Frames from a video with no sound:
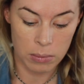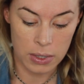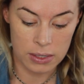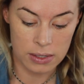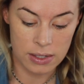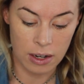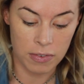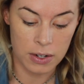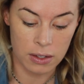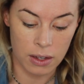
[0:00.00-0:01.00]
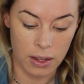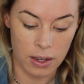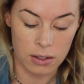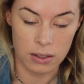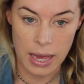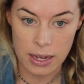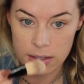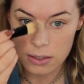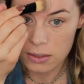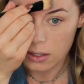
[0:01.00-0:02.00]
But it's definitely a
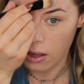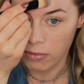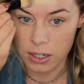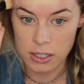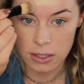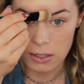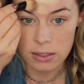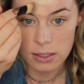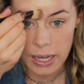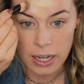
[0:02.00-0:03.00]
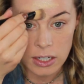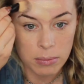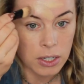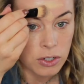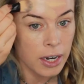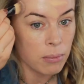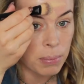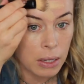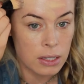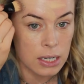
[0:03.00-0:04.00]
light coverage at this stage. I'm going to try to
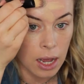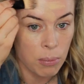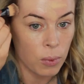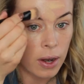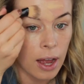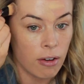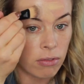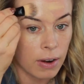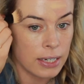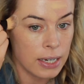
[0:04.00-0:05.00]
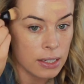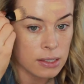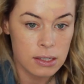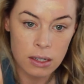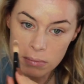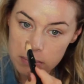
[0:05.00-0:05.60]
build it up where I have redness